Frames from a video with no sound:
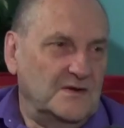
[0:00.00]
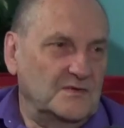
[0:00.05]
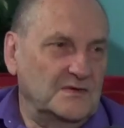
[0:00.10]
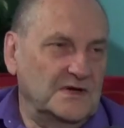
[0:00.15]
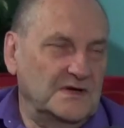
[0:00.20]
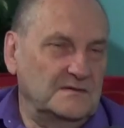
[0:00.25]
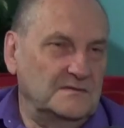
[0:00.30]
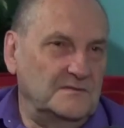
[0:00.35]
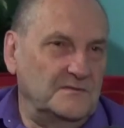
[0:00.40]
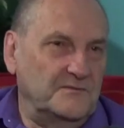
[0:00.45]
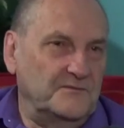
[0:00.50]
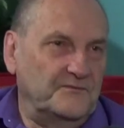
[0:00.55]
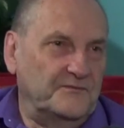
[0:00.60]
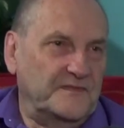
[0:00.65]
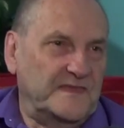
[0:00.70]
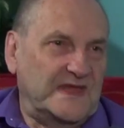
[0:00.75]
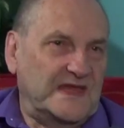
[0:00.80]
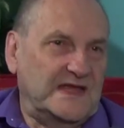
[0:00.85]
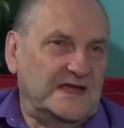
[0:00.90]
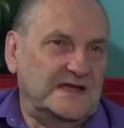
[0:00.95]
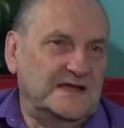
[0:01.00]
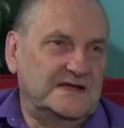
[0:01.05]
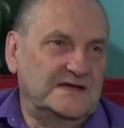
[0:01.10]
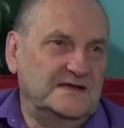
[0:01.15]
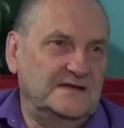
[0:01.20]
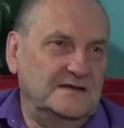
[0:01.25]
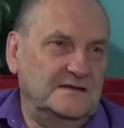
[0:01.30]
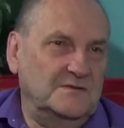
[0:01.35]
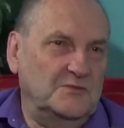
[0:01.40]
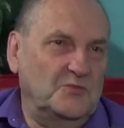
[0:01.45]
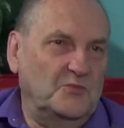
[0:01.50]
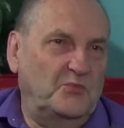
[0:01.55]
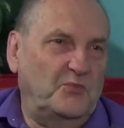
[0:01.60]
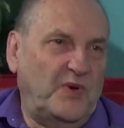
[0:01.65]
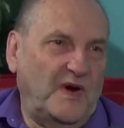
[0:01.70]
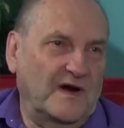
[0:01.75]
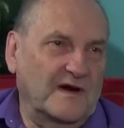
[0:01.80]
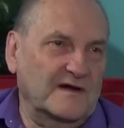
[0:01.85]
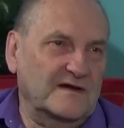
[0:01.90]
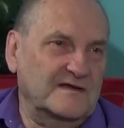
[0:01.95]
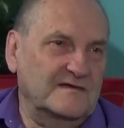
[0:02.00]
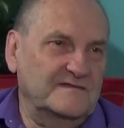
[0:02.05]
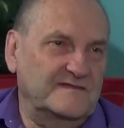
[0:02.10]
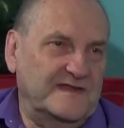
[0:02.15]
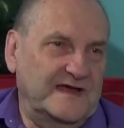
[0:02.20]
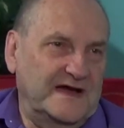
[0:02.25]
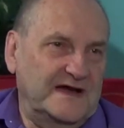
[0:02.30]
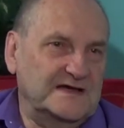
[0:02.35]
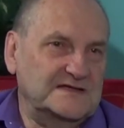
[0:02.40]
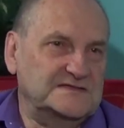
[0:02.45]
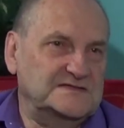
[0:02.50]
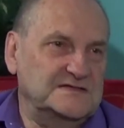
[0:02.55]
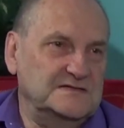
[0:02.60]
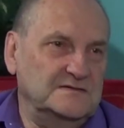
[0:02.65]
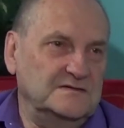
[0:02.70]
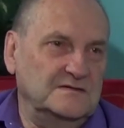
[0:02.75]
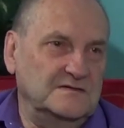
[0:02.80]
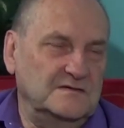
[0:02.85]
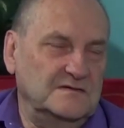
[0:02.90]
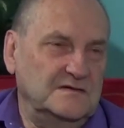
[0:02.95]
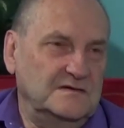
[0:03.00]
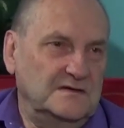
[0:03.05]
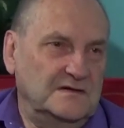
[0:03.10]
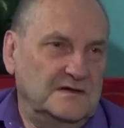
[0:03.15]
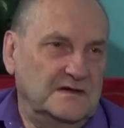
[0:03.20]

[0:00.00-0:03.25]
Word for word: well part of that too